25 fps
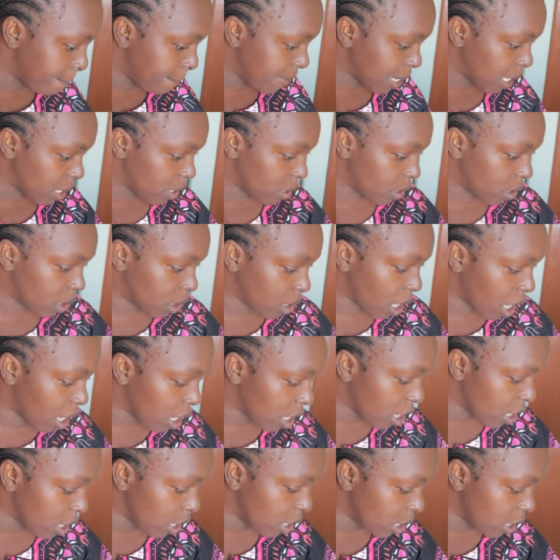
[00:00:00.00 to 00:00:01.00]
because
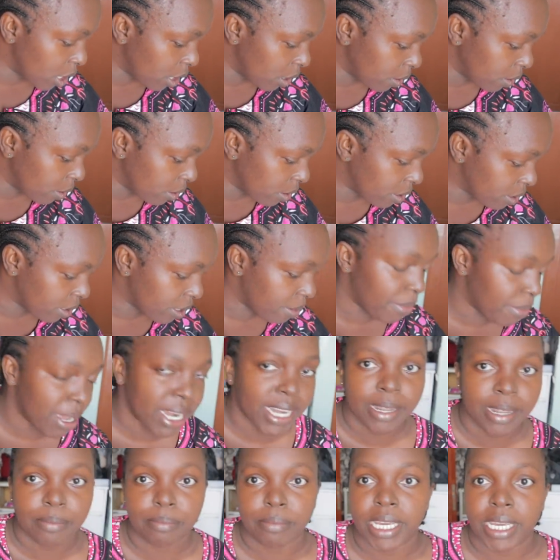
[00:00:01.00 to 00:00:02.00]
you know the
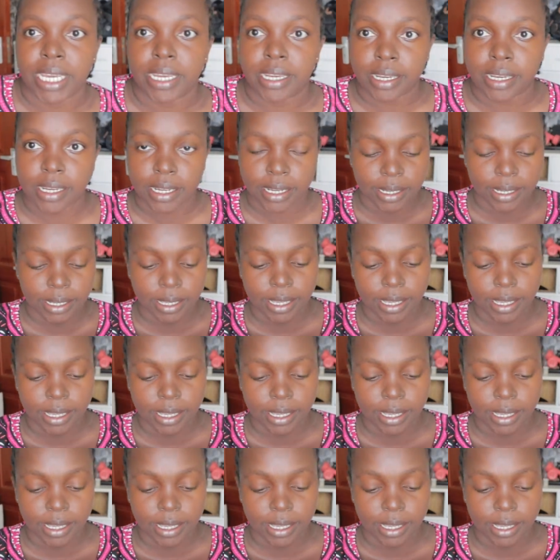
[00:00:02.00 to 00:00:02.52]
pandemic.